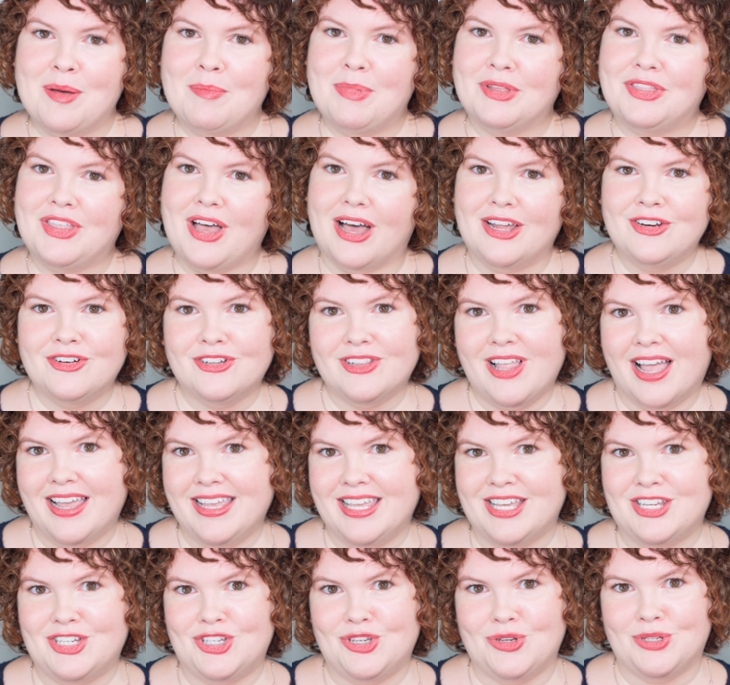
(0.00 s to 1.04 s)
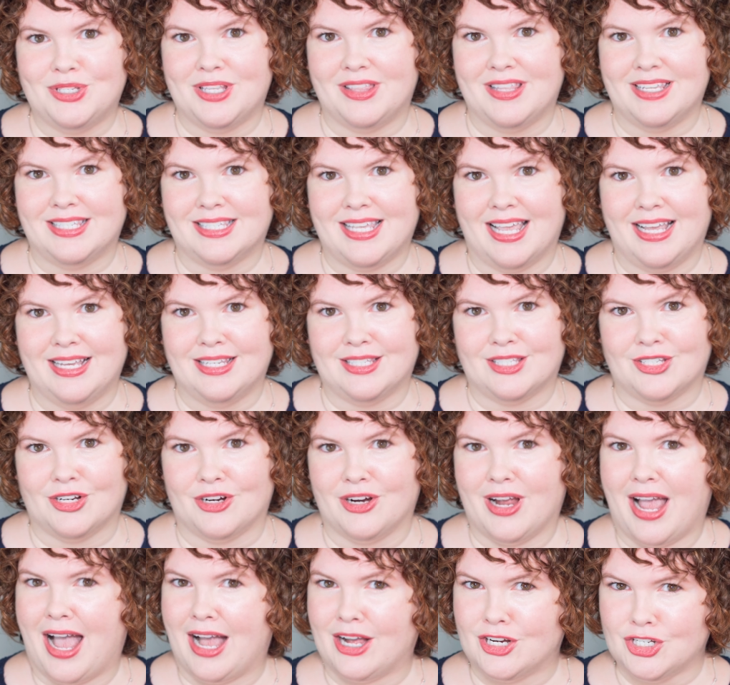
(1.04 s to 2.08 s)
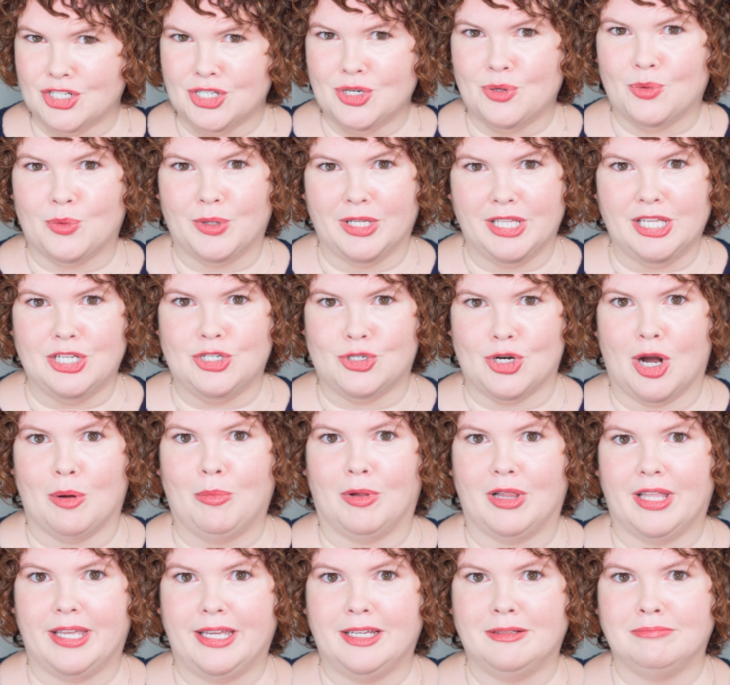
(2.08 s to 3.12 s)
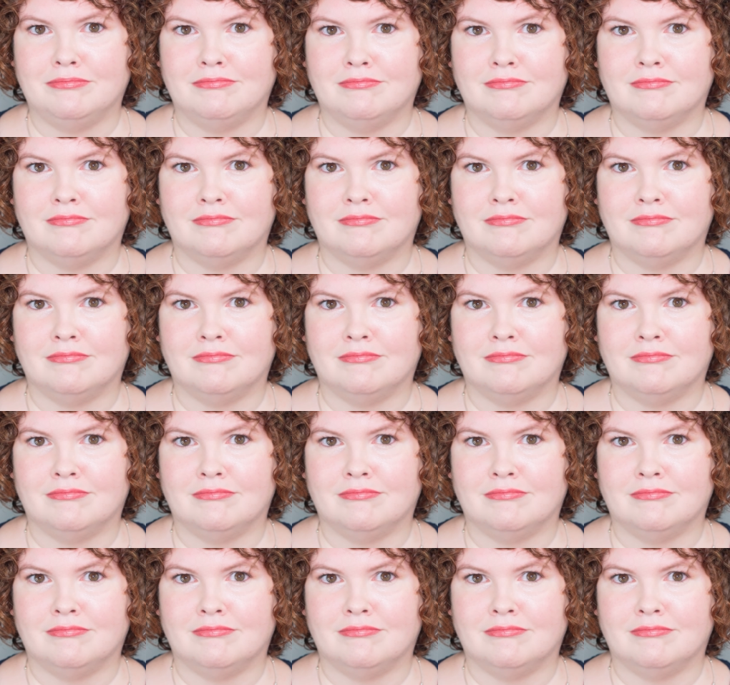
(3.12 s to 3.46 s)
But the underlying issues in this case are actually really troubling.